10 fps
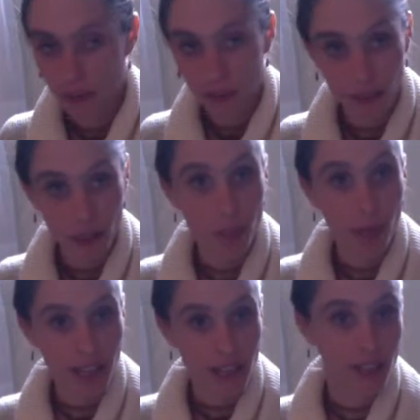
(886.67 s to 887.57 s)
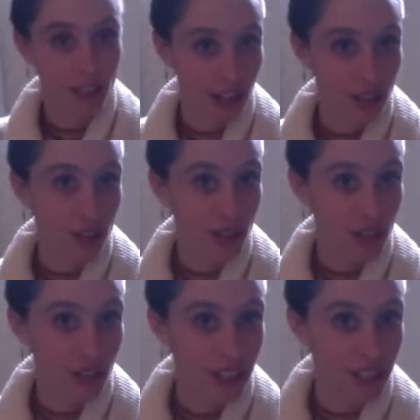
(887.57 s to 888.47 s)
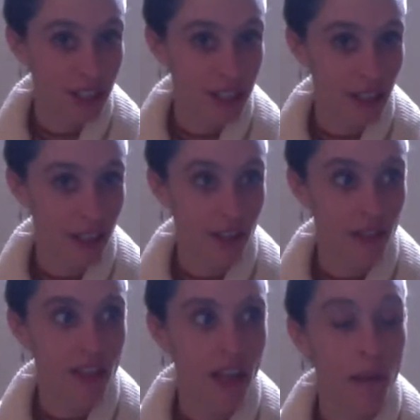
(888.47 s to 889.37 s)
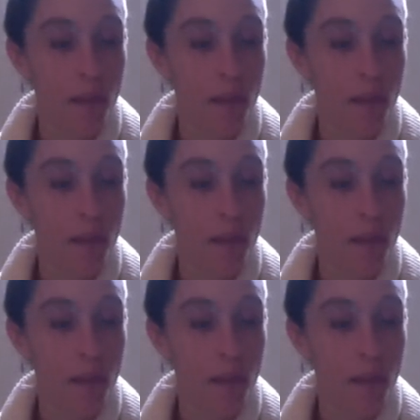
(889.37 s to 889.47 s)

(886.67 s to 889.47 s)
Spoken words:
It pays attention to the details and